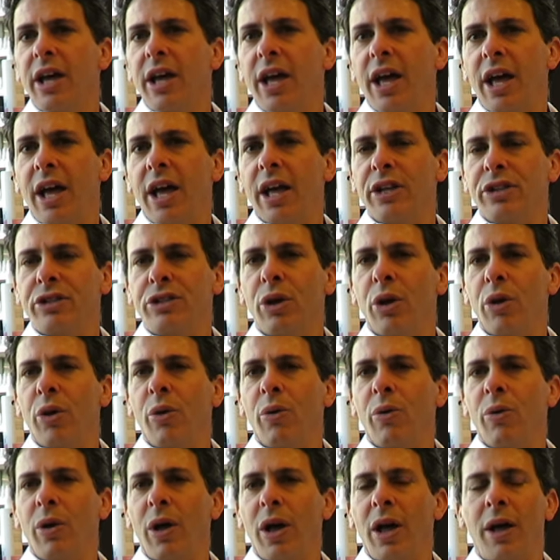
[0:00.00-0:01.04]
Uh,
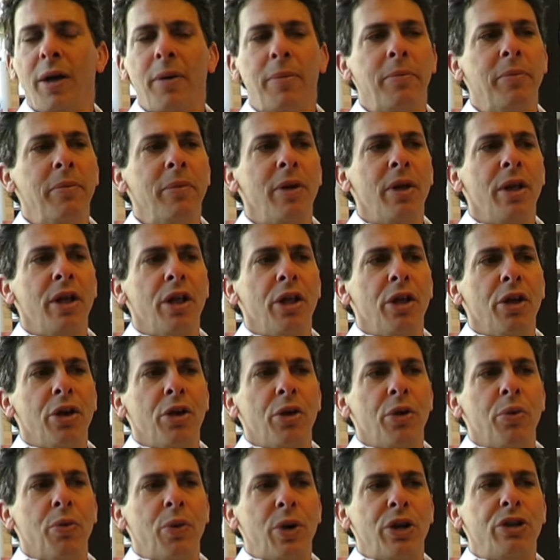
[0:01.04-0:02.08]
so
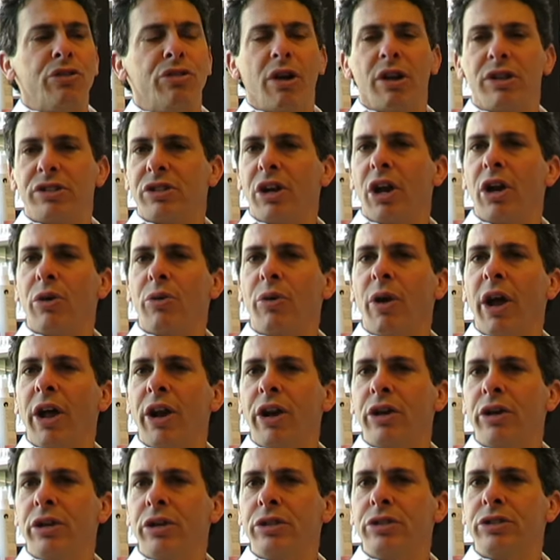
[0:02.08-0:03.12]
um, we trust our
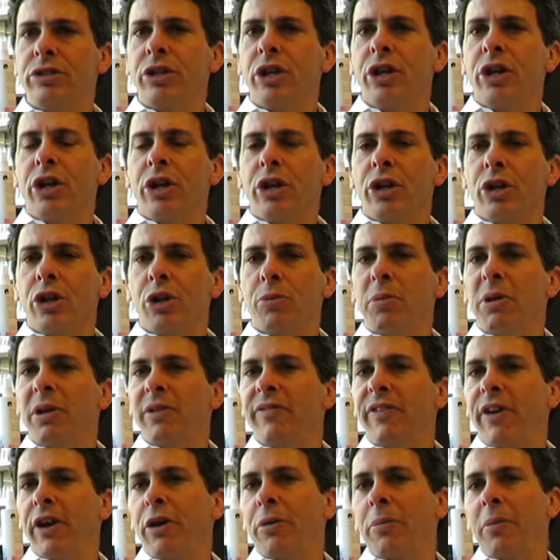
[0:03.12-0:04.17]
writers to be
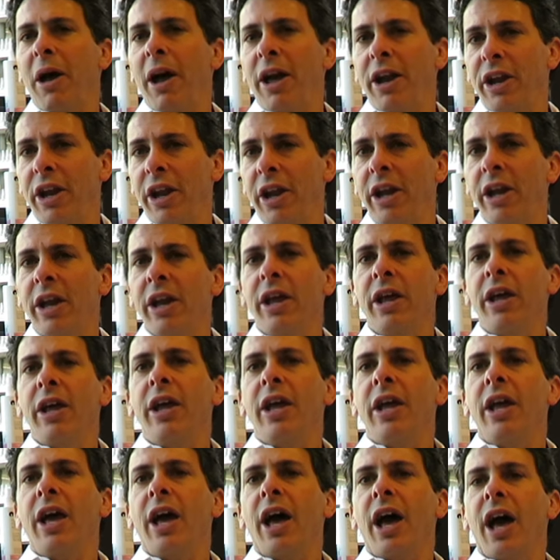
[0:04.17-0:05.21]
fair minded,
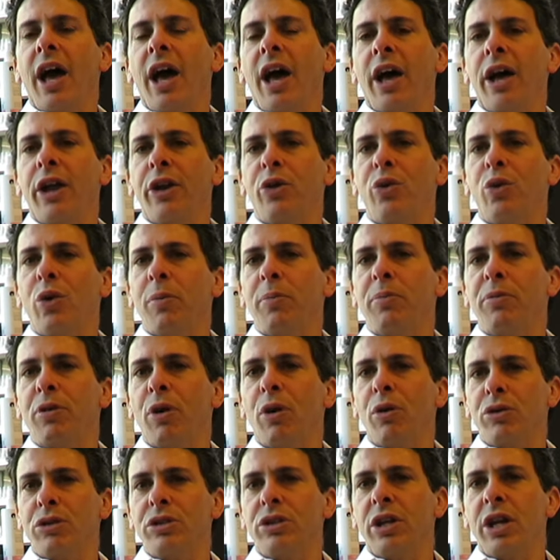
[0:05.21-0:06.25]
uh, to
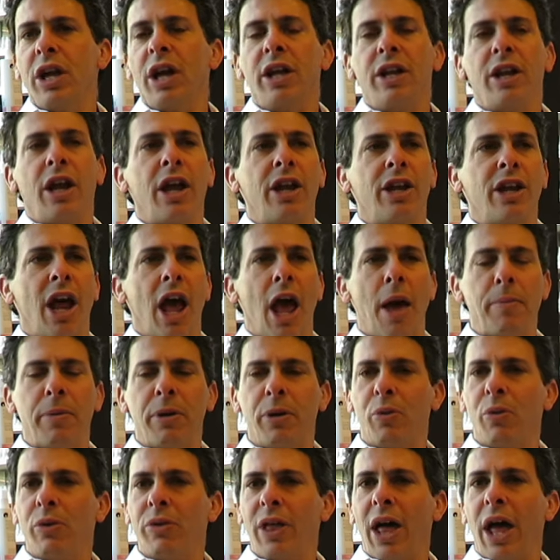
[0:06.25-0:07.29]
approach a, a,
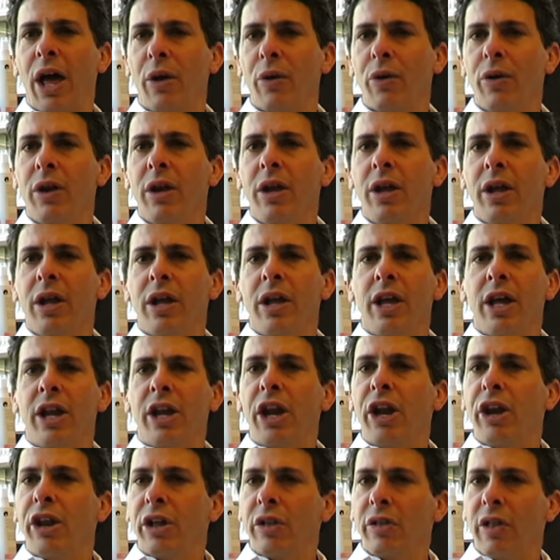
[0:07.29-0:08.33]
topic without an
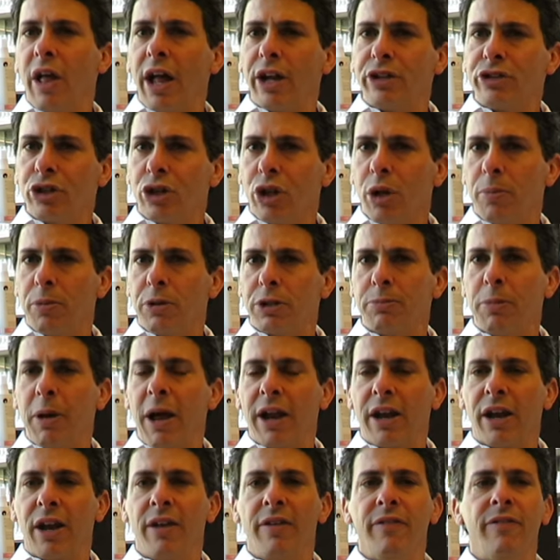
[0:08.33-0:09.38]
ideological
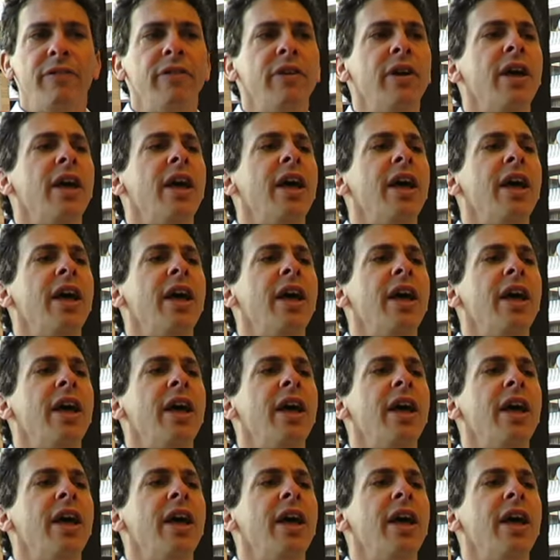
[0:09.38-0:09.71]
perspective.